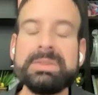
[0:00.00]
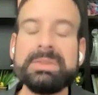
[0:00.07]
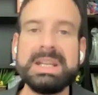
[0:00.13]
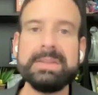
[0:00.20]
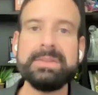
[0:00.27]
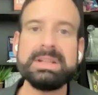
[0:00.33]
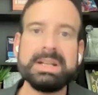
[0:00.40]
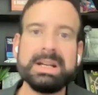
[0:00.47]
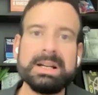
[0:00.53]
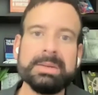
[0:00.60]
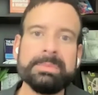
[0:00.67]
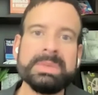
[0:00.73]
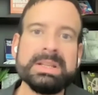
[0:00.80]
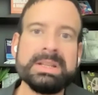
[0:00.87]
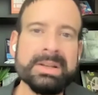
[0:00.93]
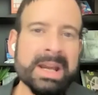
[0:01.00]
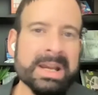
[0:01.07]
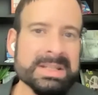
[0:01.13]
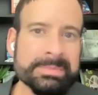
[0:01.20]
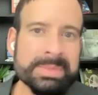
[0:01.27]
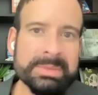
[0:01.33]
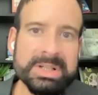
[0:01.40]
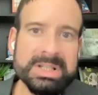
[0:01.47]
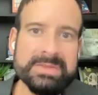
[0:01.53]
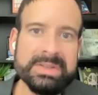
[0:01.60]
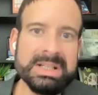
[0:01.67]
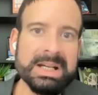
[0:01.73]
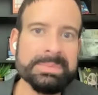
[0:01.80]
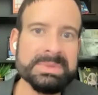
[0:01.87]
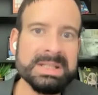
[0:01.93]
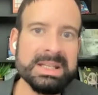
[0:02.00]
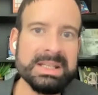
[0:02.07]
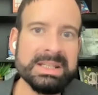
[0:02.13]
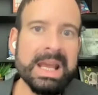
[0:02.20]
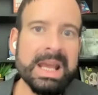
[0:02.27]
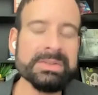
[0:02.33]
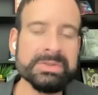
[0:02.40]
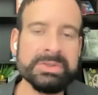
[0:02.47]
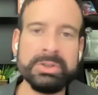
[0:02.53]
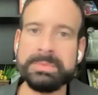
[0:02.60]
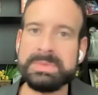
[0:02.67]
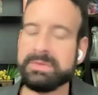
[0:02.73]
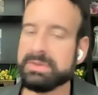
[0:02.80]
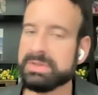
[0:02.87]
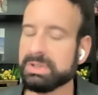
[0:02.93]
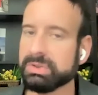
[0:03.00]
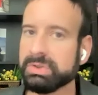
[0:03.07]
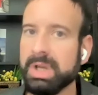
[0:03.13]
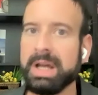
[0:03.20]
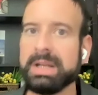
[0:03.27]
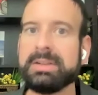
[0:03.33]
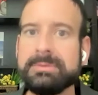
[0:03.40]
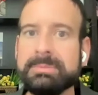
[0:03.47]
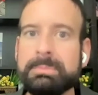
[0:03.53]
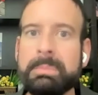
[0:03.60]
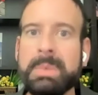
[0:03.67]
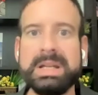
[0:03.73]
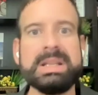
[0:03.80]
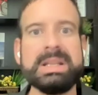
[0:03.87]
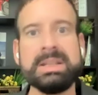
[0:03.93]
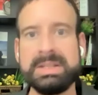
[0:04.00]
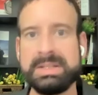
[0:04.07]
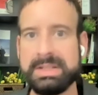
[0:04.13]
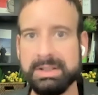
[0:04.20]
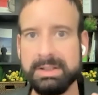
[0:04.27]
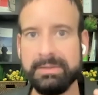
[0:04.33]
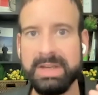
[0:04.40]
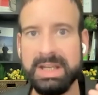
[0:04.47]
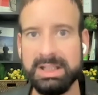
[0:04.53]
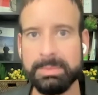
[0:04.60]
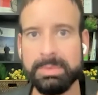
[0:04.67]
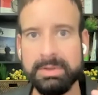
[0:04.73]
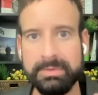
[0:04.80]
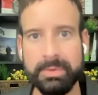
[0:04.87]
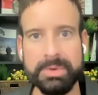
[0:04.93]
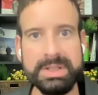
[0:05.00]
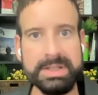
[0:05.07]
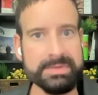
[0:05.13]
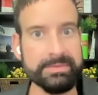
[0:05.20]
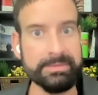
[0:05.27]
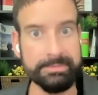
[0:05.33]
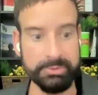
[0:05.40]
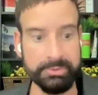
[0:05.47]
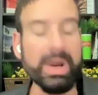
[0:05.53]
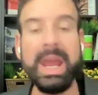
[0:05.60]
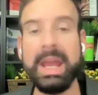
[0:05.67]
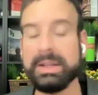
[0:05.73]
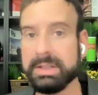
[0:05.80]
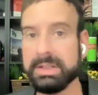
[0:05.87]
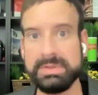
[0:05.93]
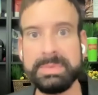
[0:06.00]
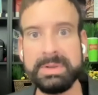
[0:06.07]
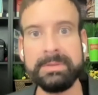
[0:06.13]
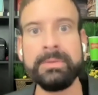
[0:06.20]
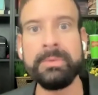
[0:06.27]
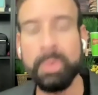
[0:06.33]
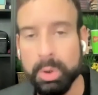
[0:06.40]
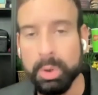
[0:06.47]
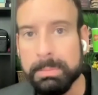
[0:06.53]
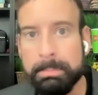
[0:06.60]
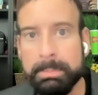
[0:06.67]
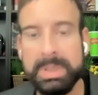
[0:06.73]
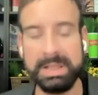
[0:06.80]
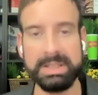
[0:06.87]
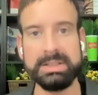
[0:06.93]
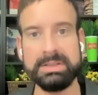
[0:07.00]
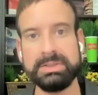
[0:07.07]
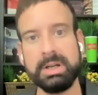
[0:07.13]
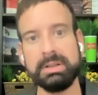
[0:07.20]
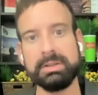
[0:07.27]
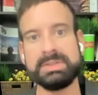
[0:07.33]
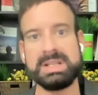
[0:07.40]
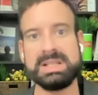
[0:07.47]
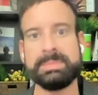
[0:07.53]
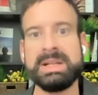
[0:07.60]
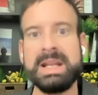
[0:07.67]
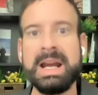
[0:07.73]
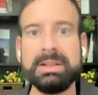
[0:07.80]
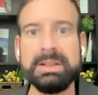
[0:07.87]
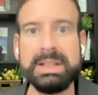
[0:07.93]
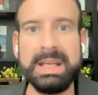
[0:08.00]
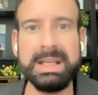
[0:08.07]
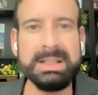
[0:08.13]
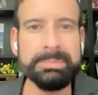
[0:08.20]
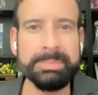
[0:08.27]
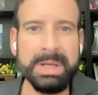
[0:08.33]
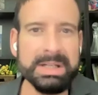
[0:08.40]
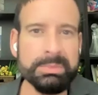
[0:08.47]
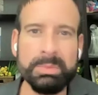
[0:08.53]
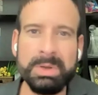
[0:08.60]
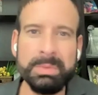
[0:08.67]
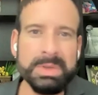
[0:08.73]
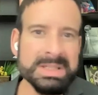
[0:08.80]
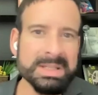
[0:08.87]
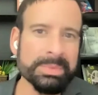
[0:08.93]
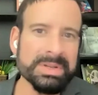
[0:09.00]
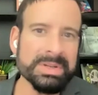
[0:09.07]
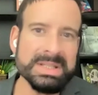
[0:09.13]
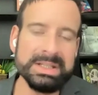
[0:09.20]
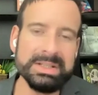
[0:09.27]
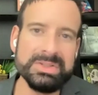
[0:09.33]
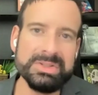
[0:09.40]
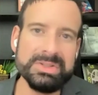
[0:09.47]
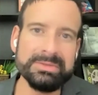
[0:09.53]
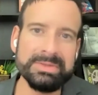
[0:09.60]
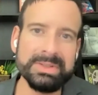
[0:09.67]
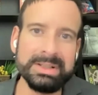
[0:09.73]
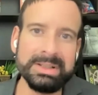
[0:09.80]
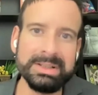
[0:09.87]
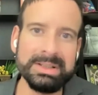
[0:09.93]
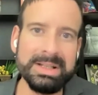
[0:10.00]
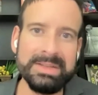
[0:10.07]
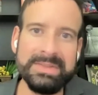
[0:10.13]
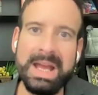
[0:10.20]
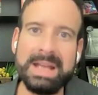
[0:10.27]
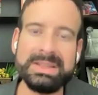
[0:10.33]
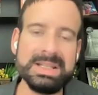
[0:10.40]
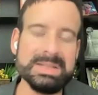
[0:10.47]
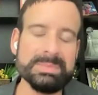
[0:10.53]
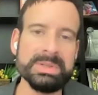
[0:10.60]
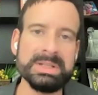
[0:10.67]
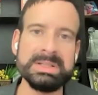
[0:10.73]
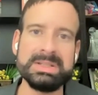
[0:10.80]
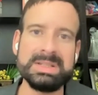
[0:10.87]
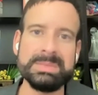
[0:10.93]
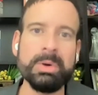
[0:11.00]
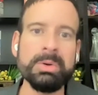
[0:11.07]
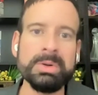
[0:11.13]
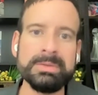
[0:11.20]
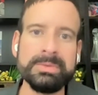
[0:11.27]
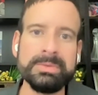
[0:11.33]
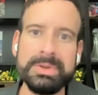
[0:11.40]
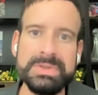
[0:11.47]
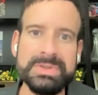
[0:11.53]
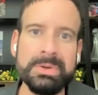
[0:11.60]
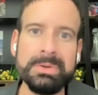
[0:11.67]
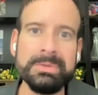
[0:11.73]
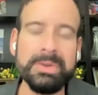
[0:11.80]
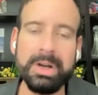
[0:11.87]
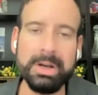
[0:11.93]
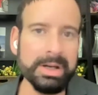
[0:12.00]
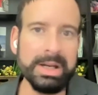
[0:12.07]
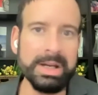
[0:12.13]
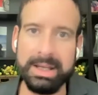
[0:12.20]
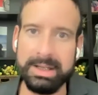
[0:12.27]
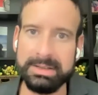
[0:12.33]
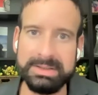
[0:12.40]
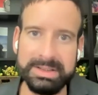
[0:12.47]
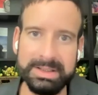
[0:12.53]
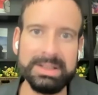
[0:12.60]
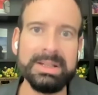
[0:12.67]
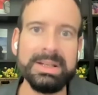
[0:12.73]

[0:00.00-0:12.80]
now, David, there hasn't been much of an uptake yet in terms of, there's a lot of money that's still available for this grant. There's been $4 billion that's been allocated, but what's the percentage of that's been spoken for so far? And